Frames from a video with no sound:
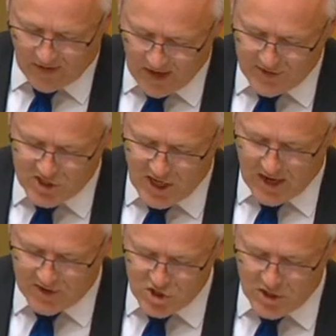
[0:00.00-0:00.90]

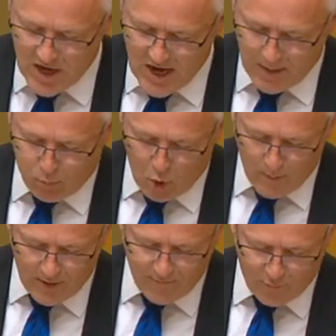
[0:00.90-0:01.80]
education,
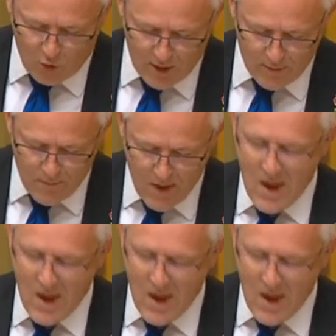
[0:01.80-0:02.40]
employment and freedom,